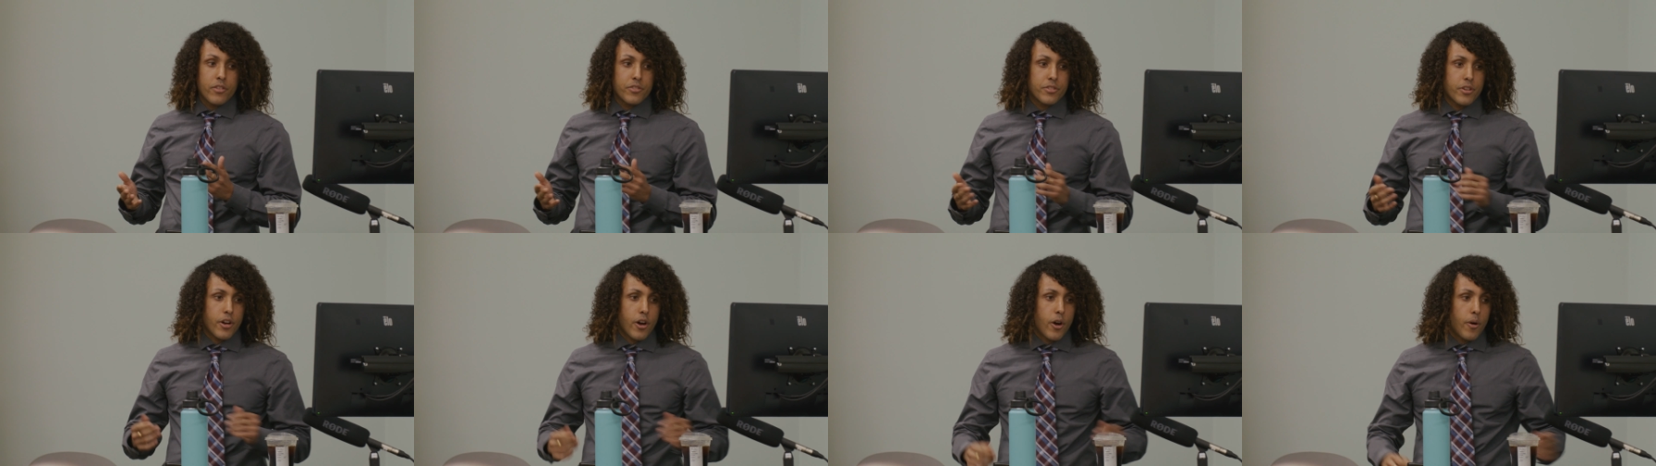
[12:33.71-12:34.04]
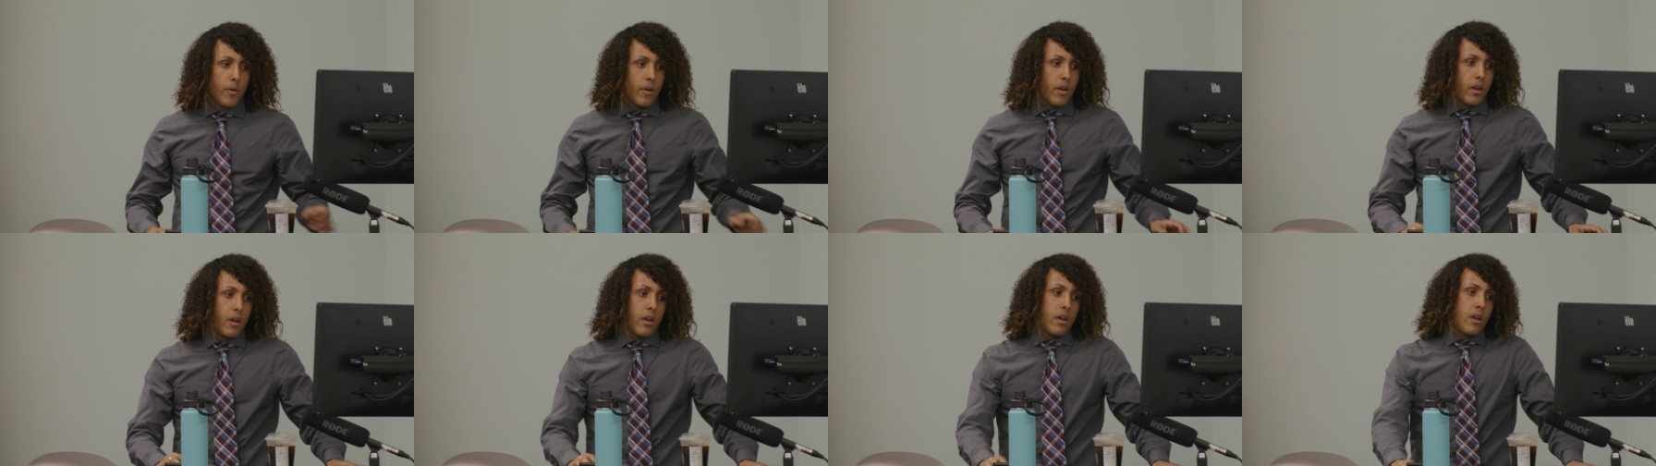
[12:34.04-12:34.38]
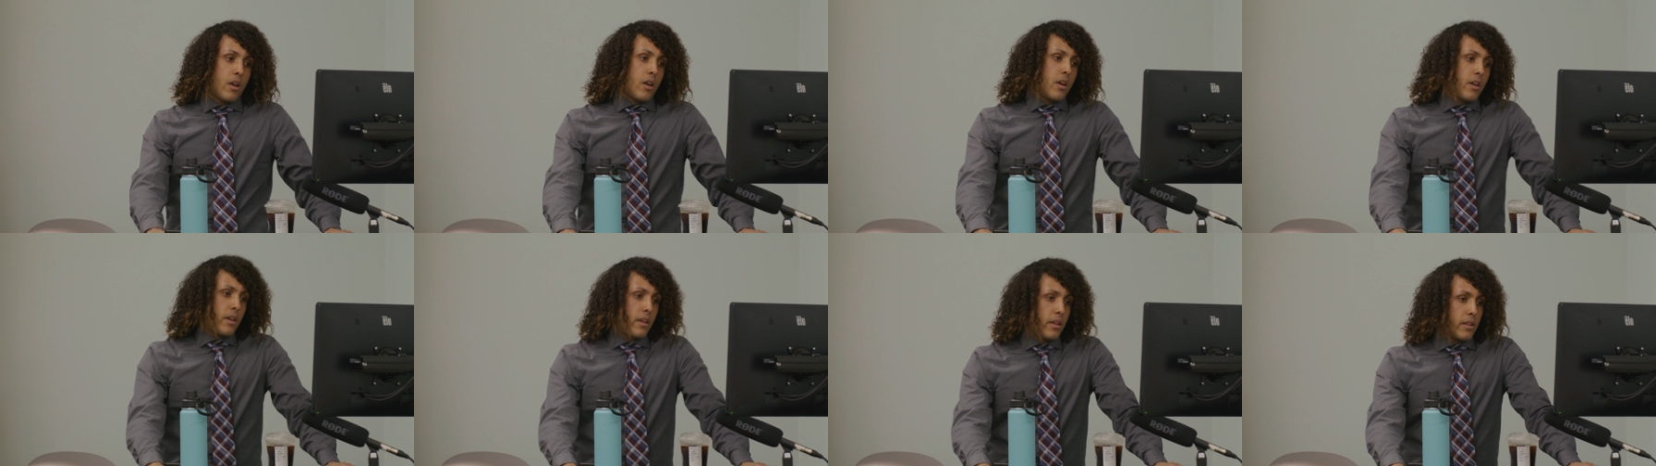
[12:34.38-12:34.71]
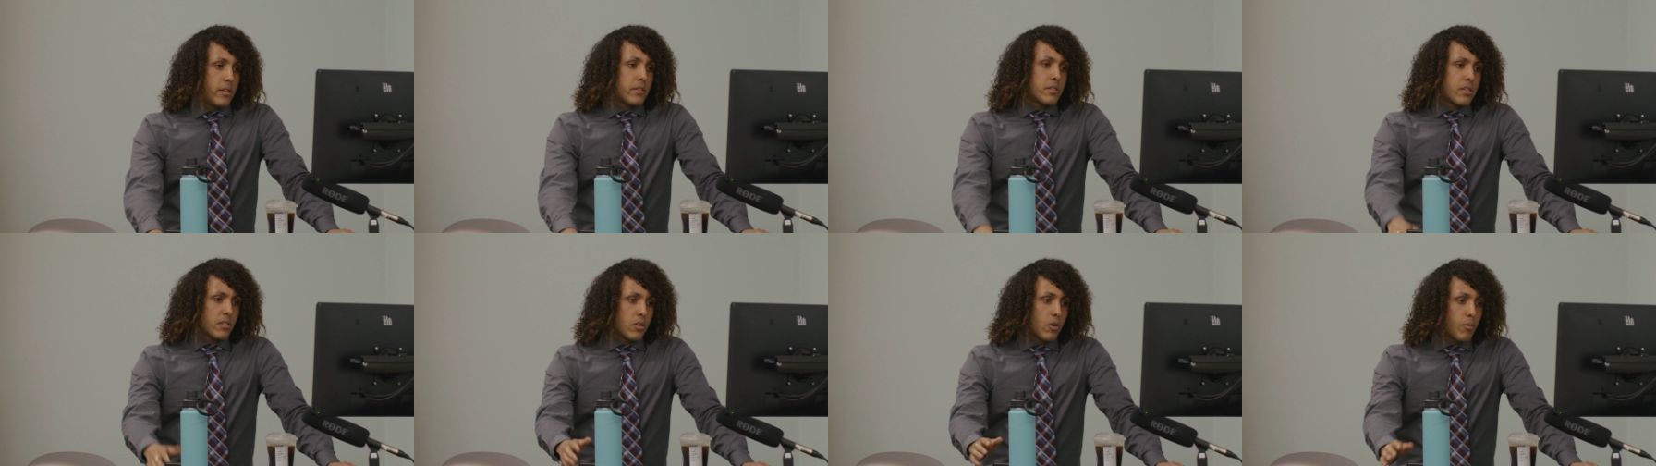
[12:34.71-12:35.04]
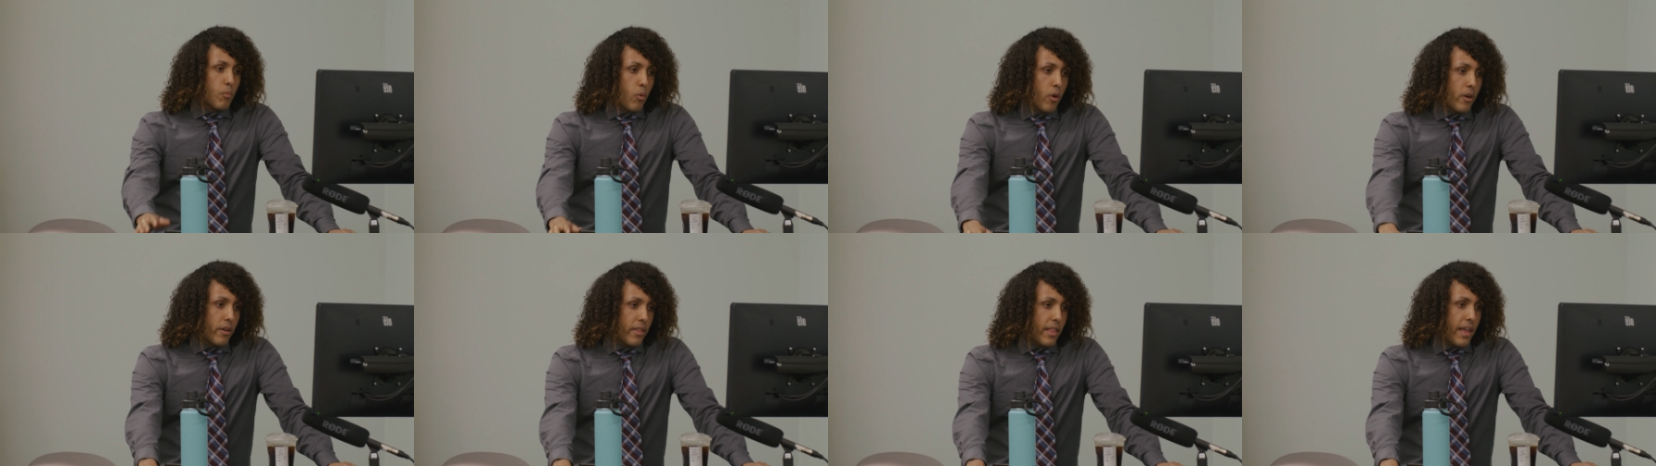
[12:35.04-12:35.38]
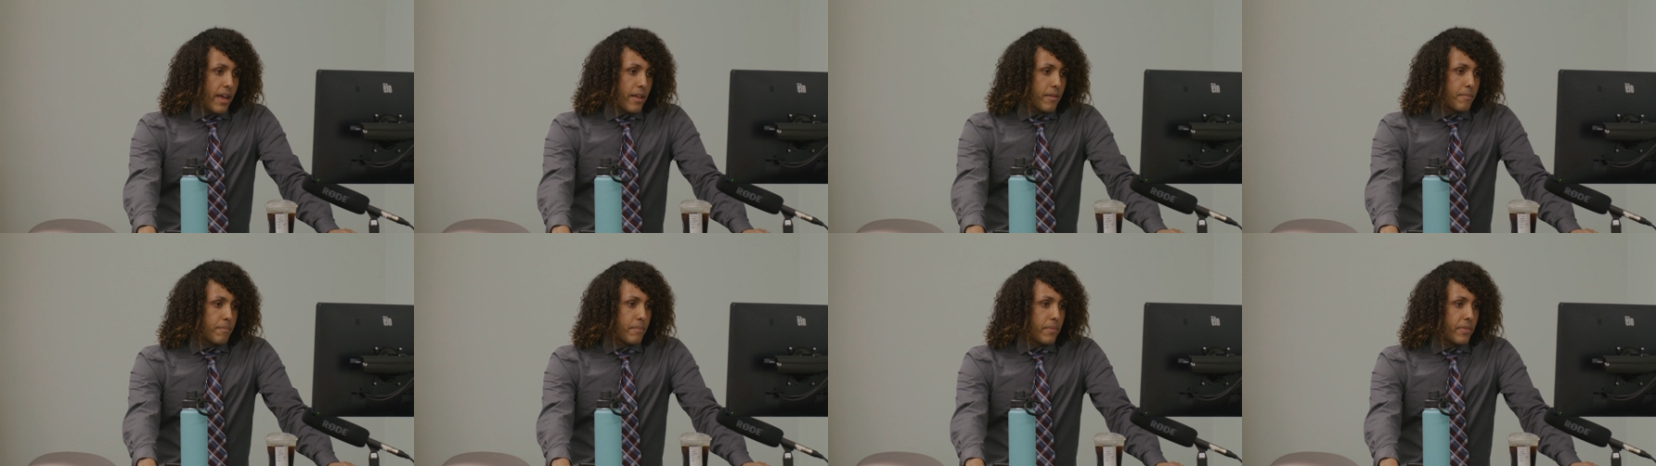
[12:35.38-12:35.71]
So it's a little more to
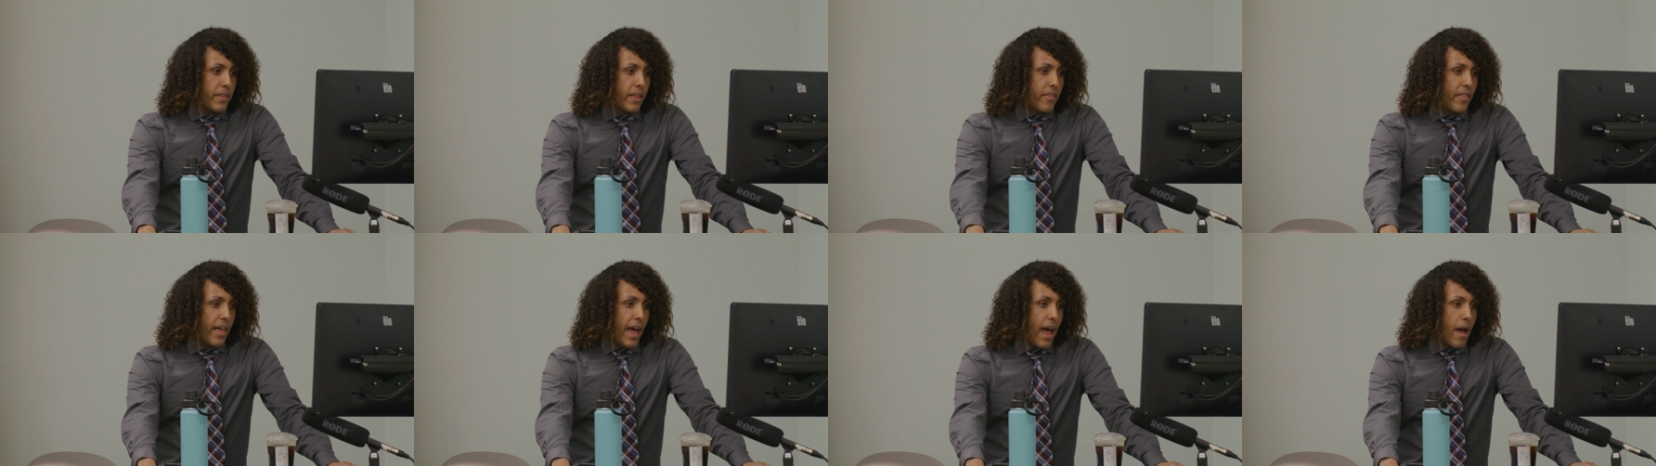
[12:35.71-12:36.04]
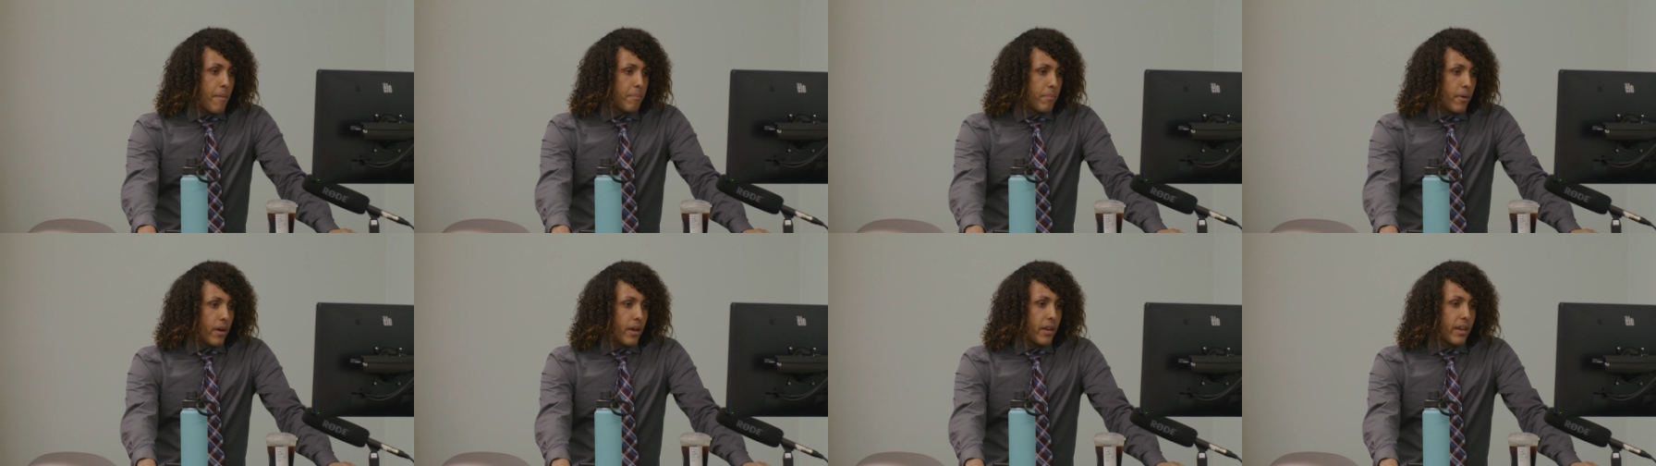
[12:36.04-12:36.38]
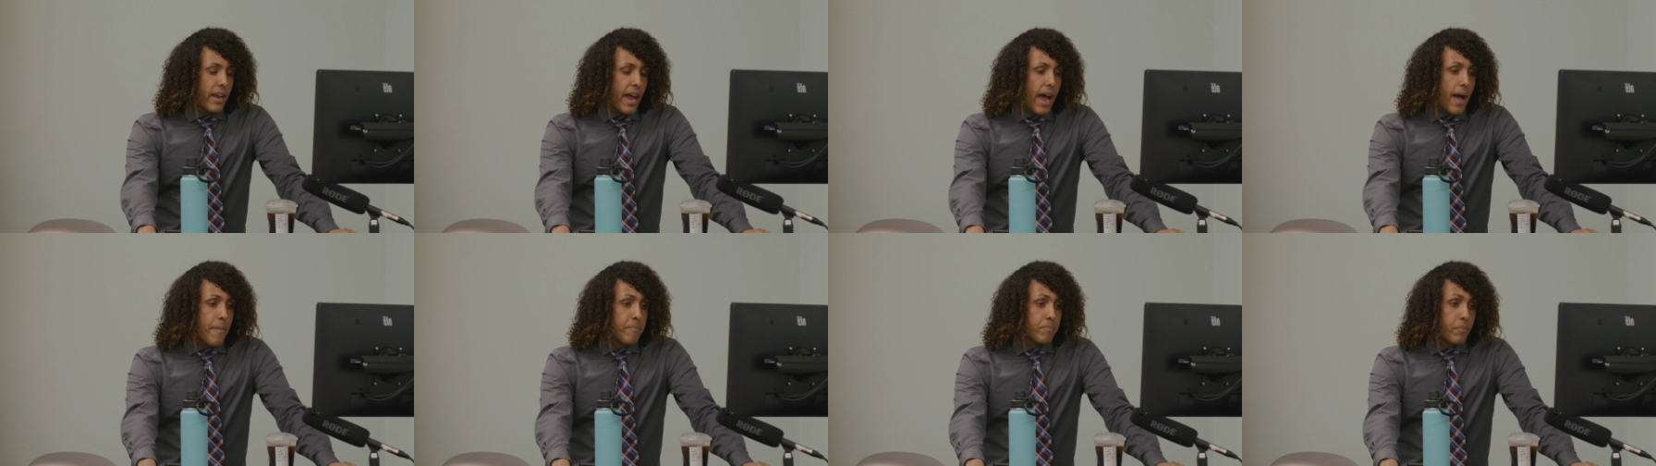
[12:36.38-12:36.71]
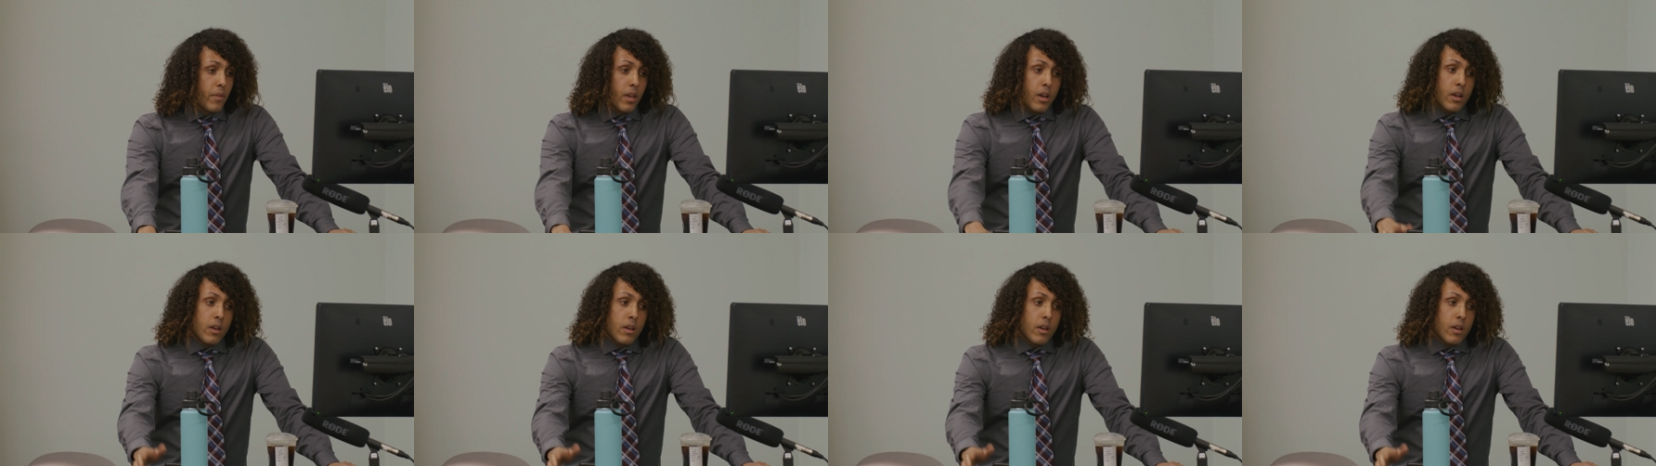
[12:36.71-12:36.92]
that than that, but yeah.